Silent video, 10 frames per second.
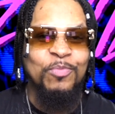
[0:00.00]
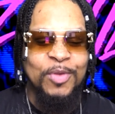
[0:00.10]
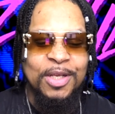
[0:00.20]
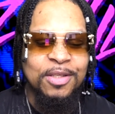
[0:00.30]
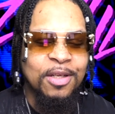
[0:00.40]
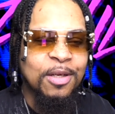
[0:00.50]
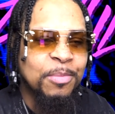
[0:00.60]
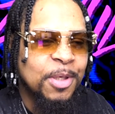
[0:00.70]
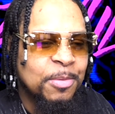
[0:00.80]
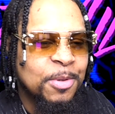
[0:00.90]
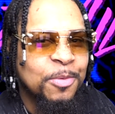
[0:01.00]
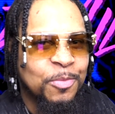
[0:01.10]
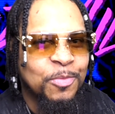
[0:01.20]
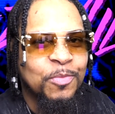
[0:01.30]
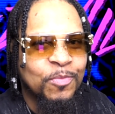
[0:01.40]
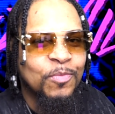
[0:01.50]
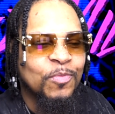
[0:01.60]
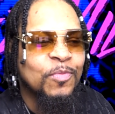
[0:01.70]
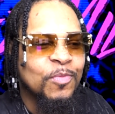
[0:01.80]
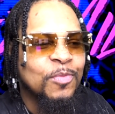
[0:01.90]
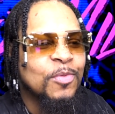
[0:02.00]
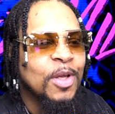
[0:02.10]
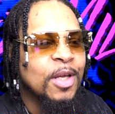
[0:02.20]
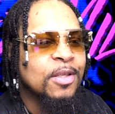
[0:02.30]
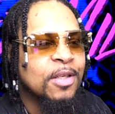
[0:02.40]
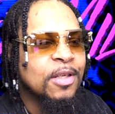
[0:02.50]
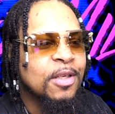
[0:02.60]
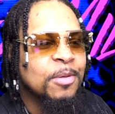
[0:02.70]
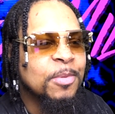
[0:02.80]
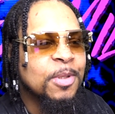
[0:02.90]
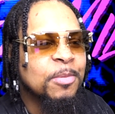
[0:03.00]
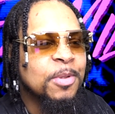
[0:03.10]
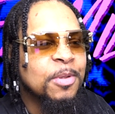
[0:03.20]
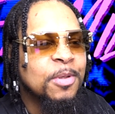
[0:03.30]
That's love, baby. That's love, baby.